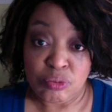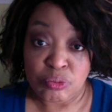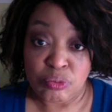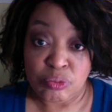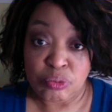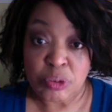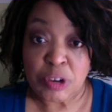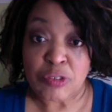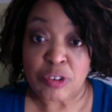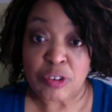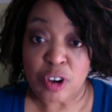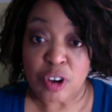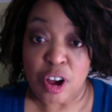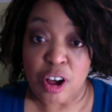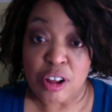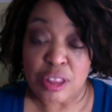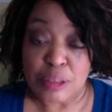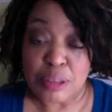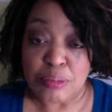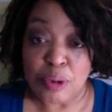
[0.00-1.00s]
river
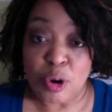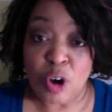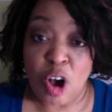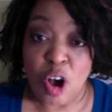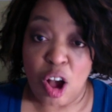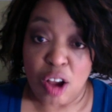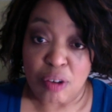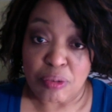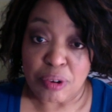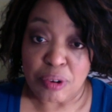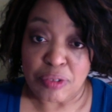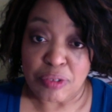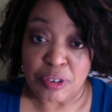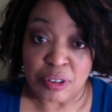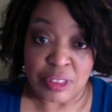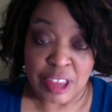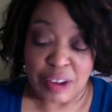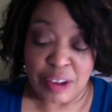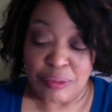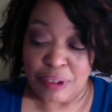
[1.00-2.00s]
called the Mohawk River
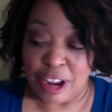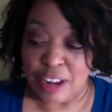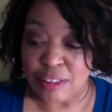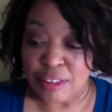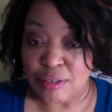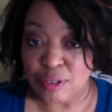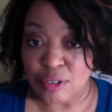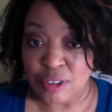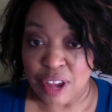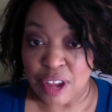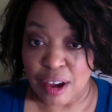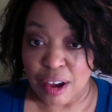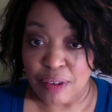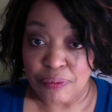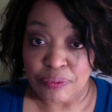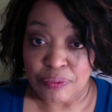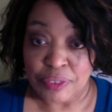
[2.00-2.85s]
that ran through town.